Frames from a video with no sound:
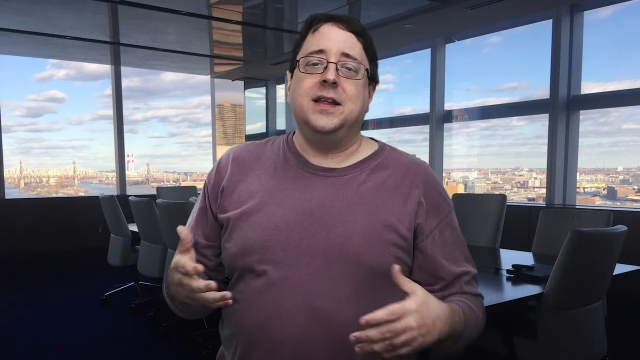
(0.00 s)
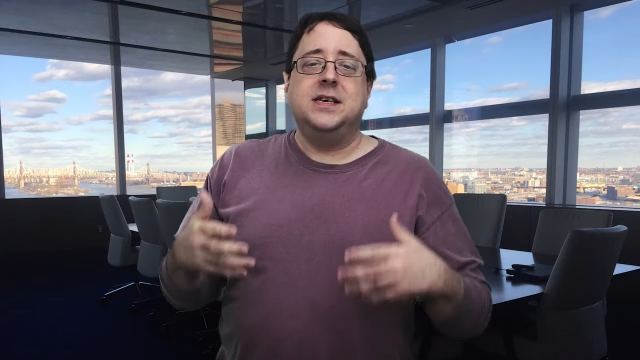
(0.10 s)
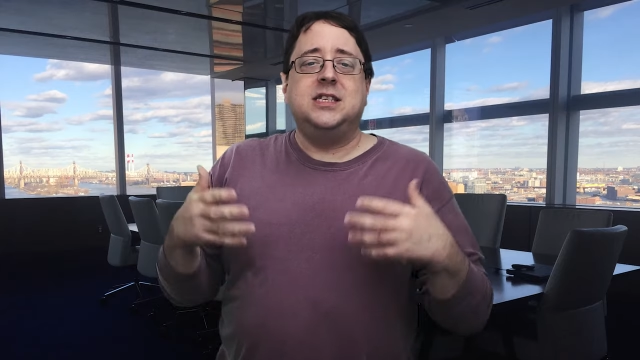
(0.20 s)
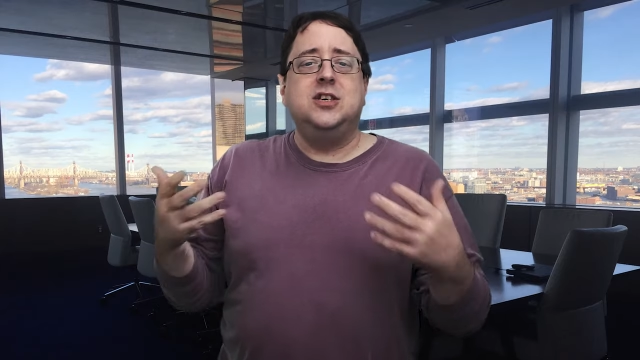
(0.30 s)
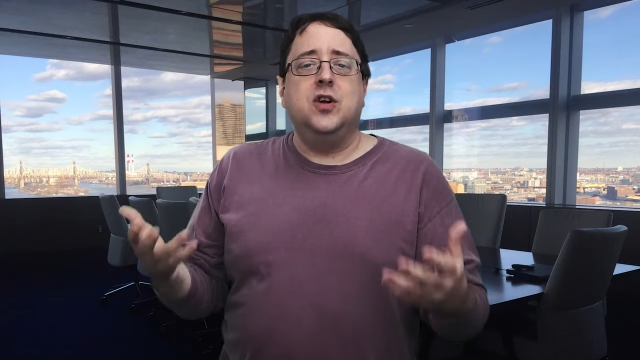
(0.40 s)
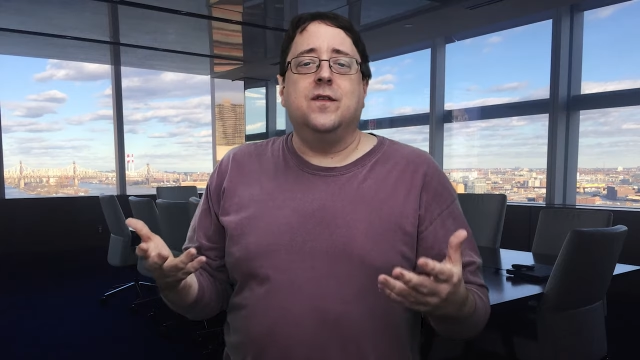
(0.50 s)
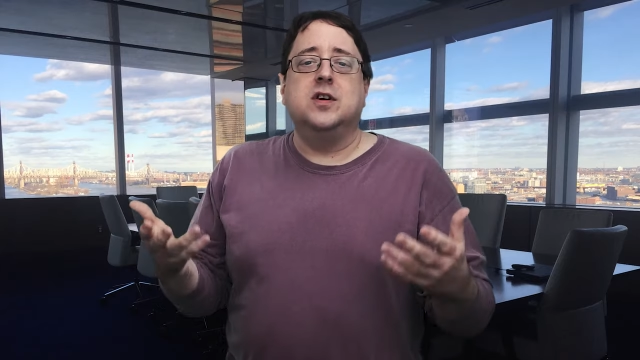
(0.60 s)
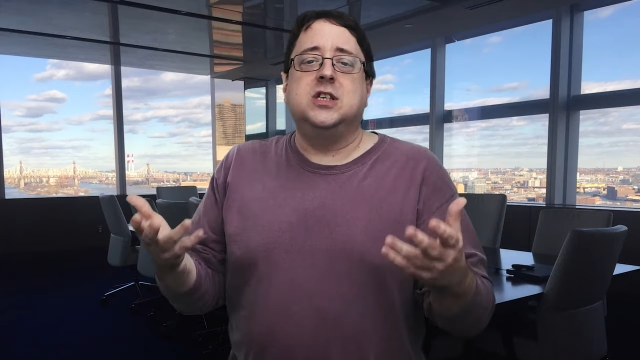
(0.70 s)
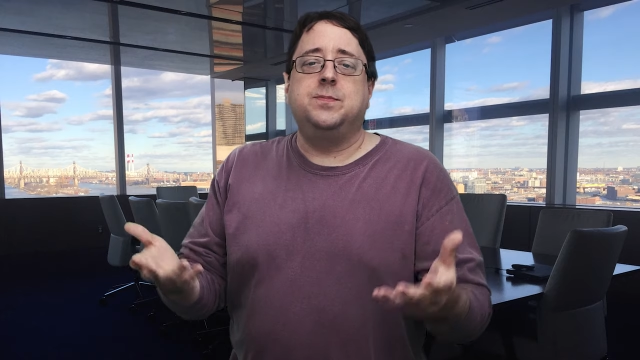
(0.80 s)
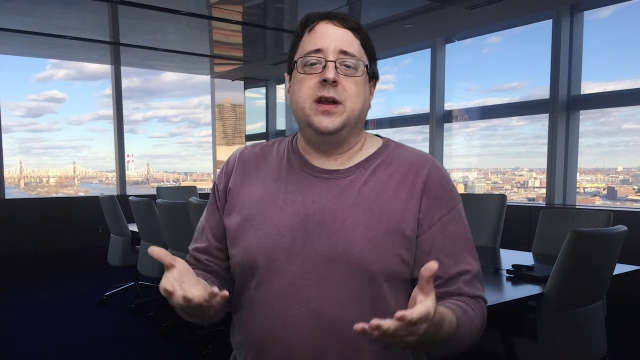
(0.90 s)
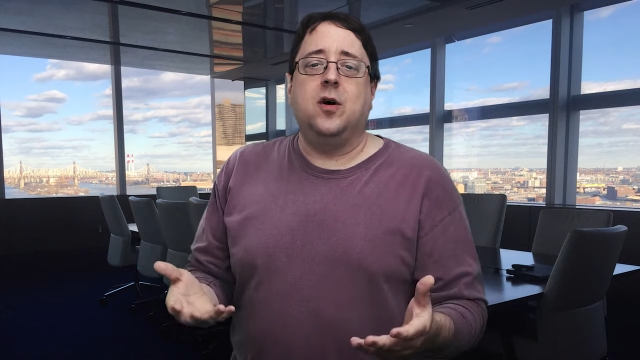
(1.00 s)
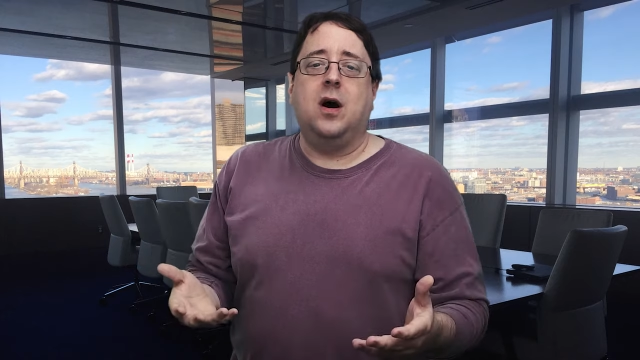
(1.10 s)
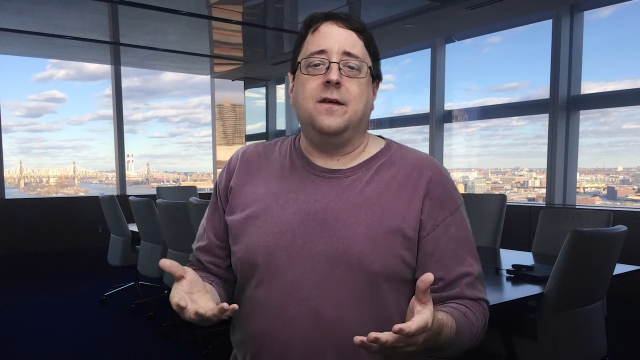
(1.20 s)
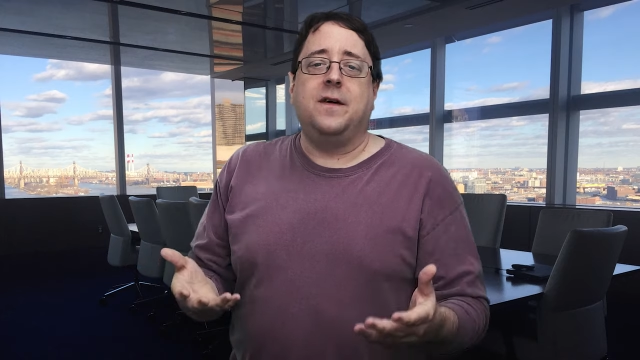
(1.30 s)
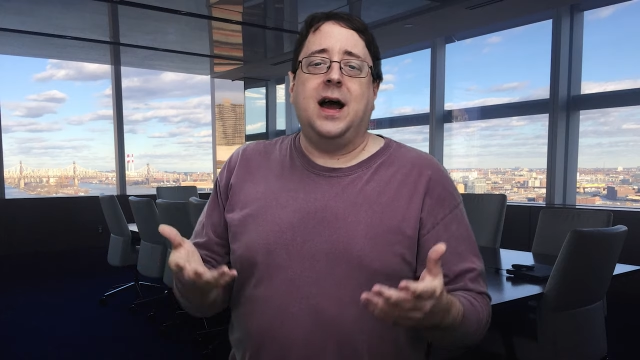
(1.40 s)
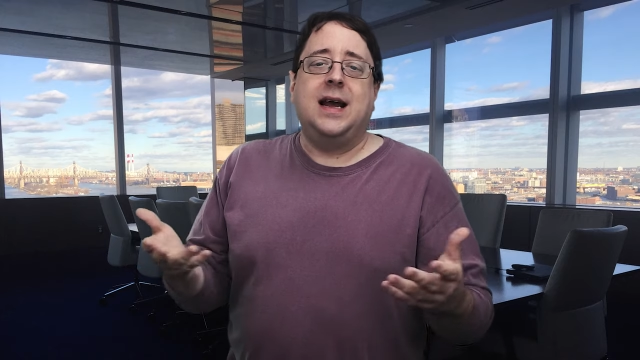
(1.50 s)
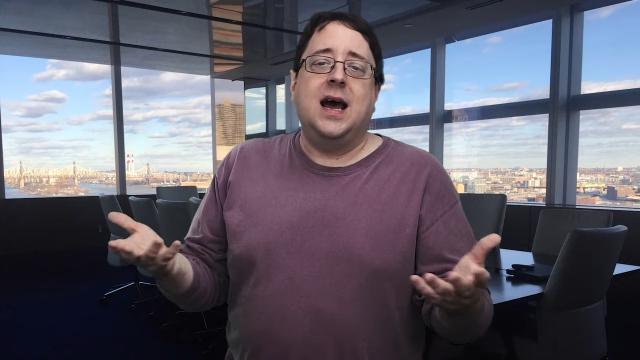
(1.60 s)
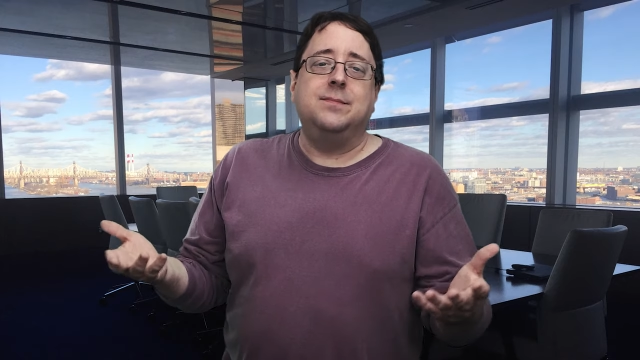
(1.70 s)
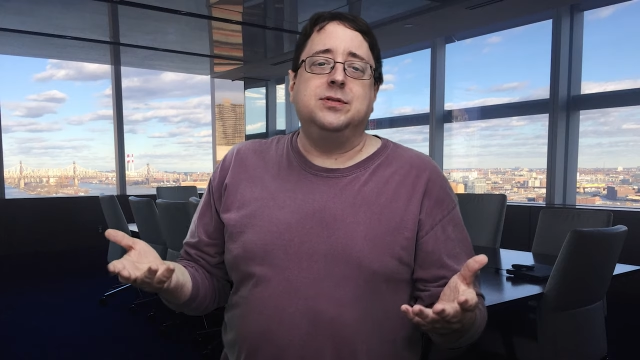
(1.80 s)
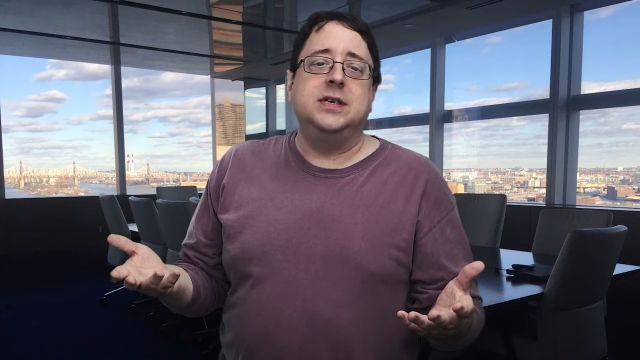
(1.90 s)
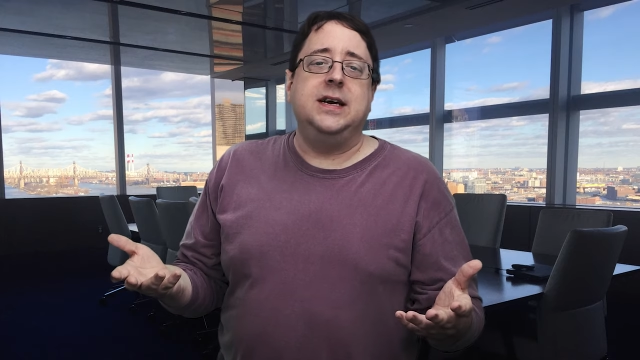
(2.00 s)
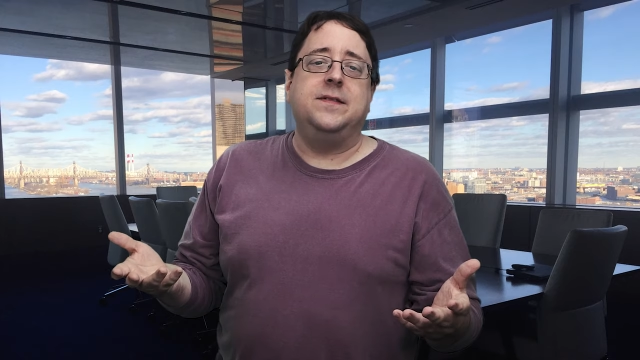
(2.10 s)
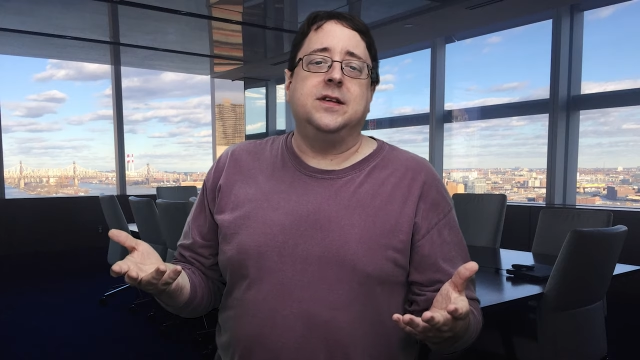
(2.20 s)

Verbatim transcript: in this universe spinoff, I kind of believe